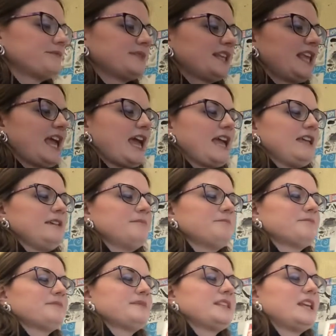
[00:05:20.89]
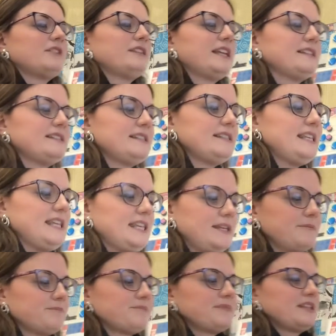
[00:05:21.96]
Okay, now let's
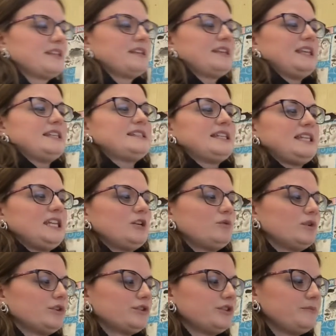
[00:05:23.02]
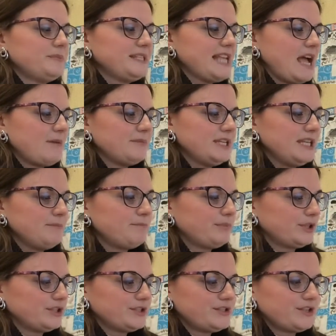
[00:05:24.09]
see. Is it equal groups? How many
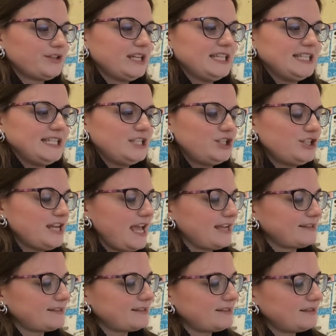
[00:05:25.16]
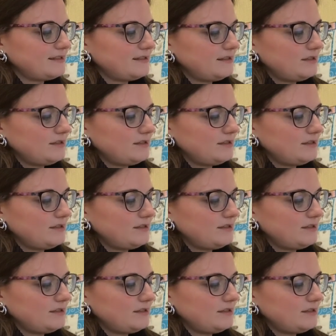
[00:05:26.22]
birds are in each nest?